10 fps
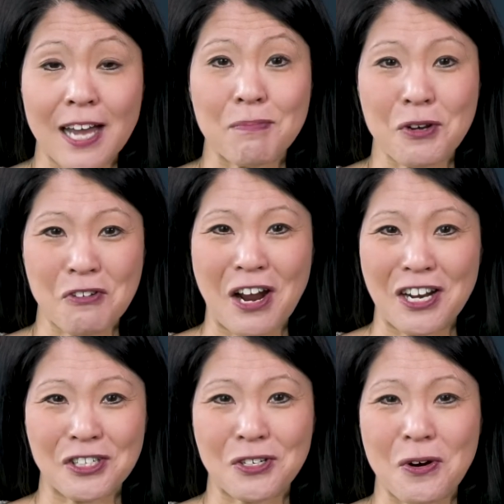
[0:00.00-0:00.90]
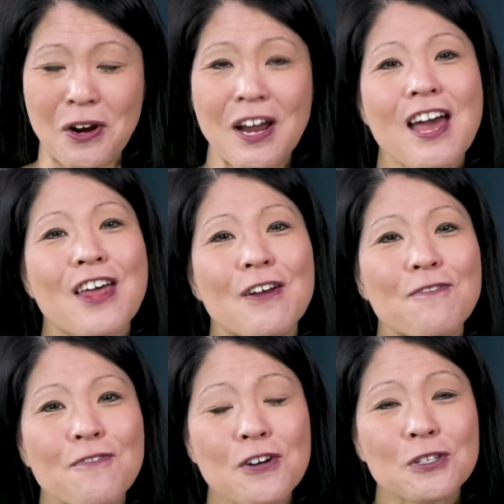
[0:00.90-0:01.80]
up your credit score? The
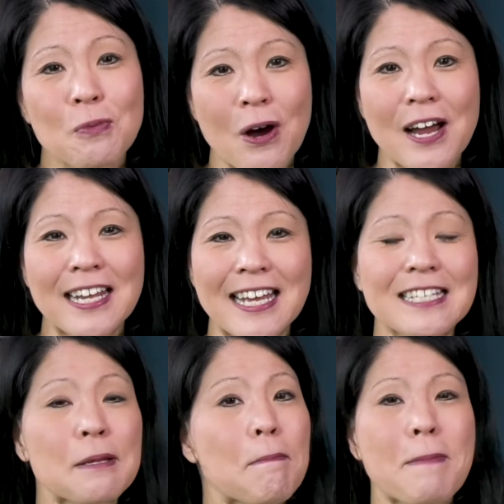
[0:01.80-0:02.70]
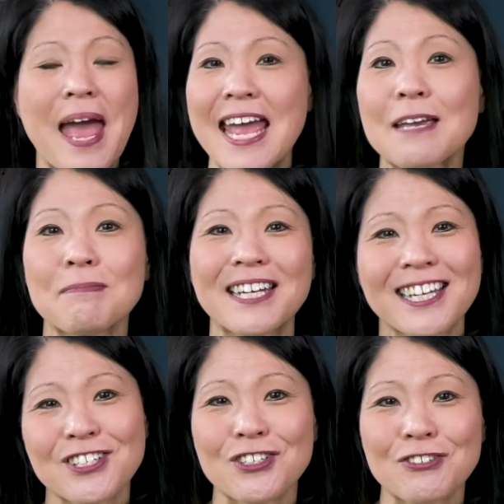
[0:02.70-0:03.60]
first one is payment
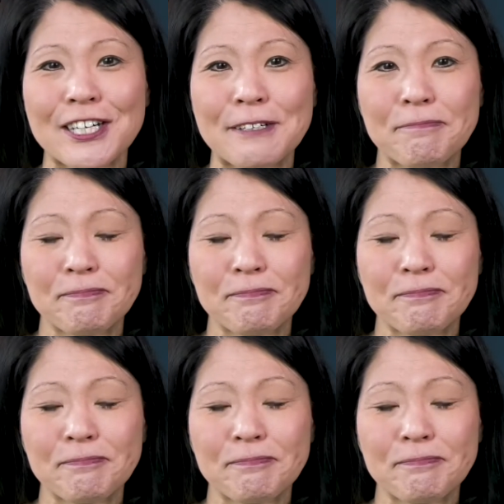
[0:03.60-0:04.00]
history.